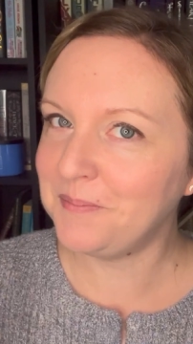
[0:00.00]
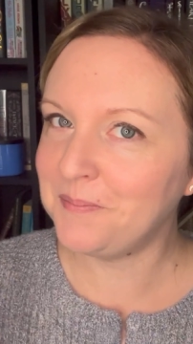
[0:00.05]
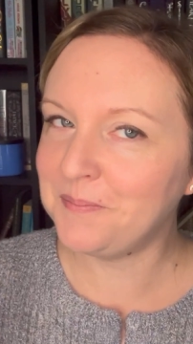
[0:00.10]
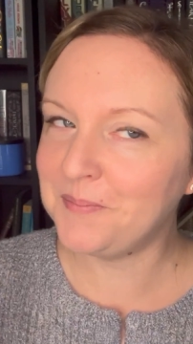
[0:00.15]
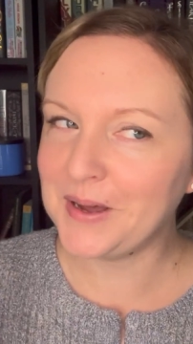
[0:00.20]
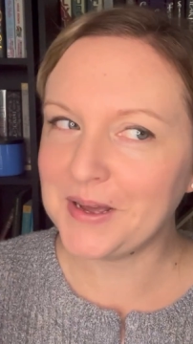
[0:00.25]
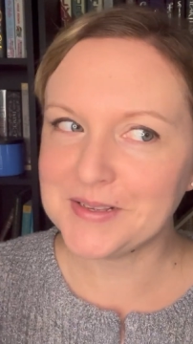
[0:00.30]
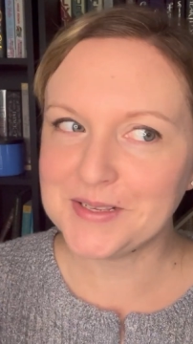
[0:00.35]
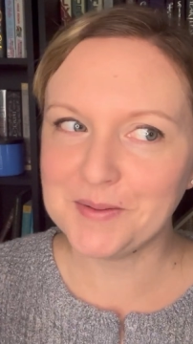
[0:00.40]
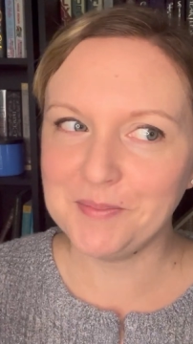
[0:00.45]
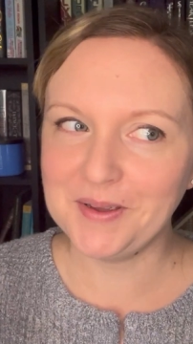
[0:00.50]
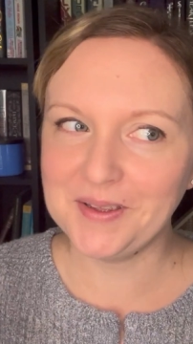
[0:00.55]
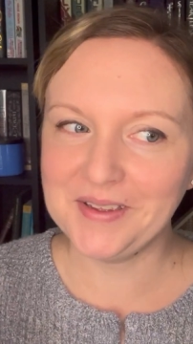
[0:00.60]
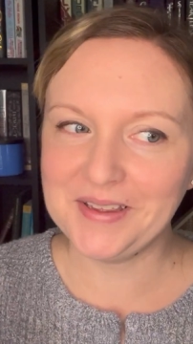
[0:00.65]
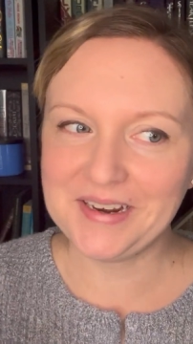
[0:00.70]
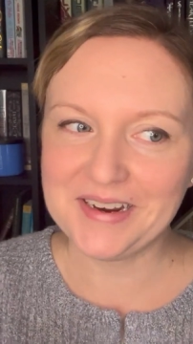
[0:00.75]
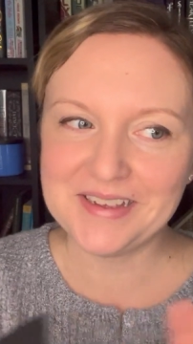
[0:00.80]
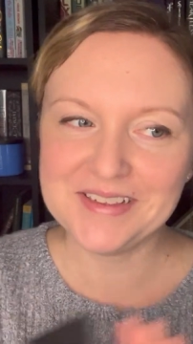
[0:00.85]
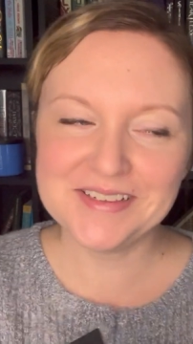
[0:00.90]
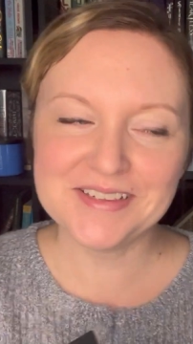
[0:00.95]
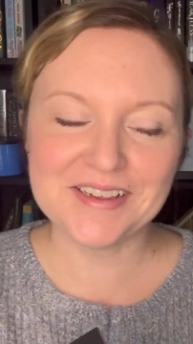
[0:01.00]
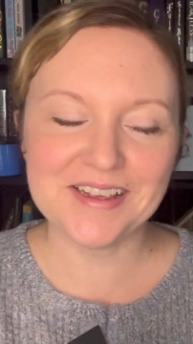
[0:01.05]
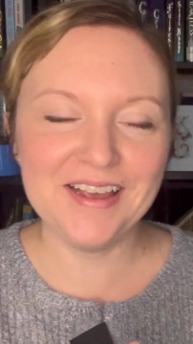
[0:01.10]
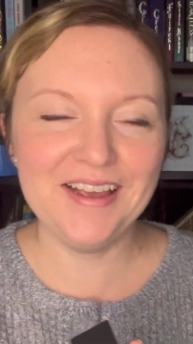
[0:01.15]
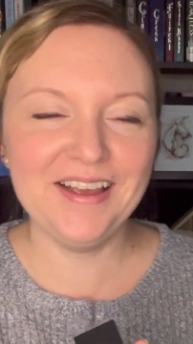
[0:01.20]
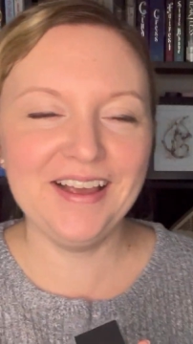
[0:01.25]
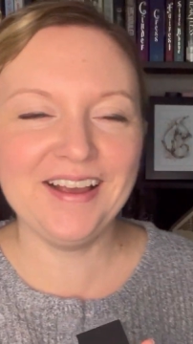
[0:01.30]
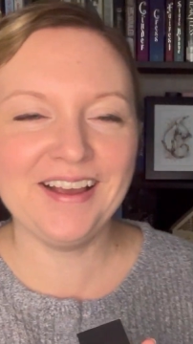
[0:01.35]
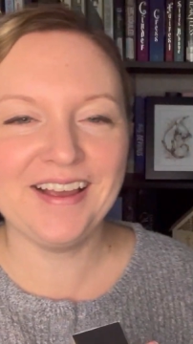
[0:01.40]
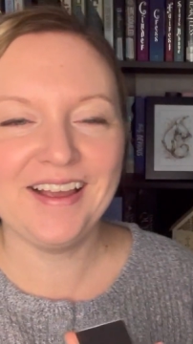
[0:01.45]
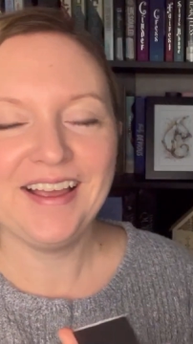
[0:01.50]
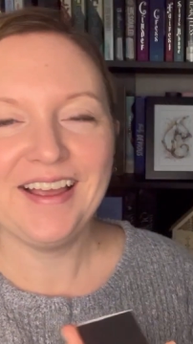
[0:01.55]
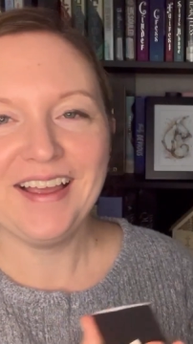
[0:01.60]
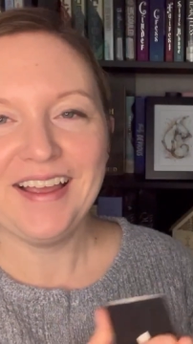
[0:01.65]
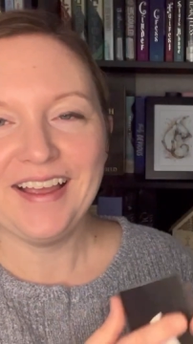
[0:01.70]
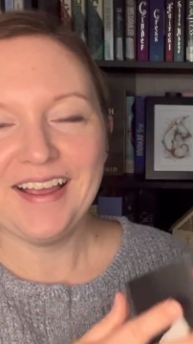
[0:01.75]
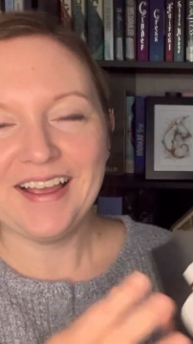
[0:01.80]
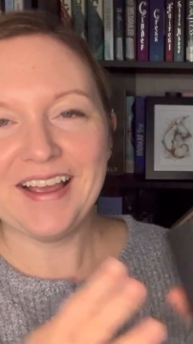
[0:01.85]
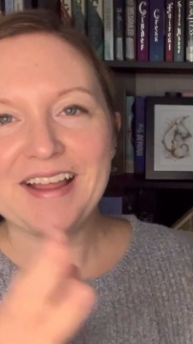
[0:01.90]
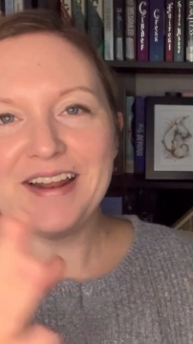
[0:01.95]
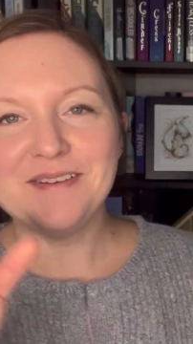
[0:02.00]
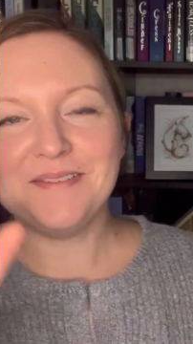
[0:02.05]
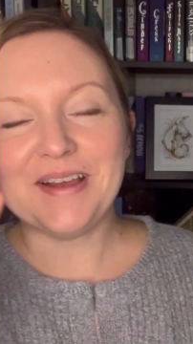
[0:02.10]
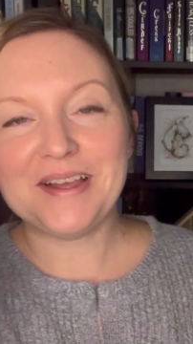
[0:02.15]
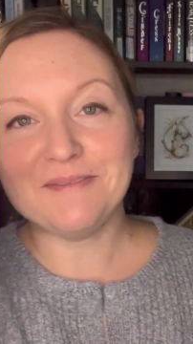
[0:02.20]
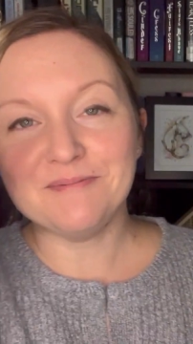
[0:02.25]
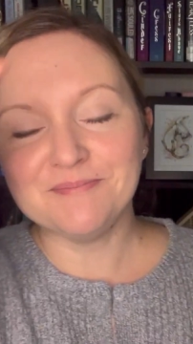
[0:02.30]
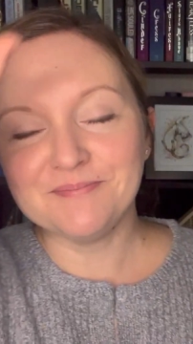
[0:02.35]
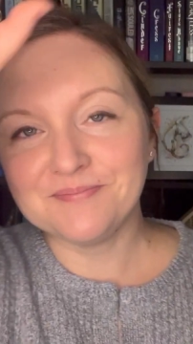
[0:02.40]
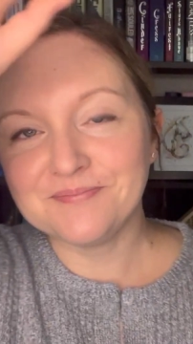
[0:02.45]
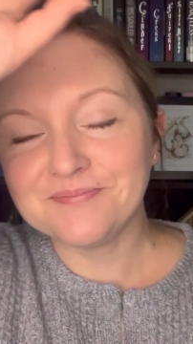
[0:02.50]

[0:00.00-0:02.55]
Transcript: possibilities. Anyway,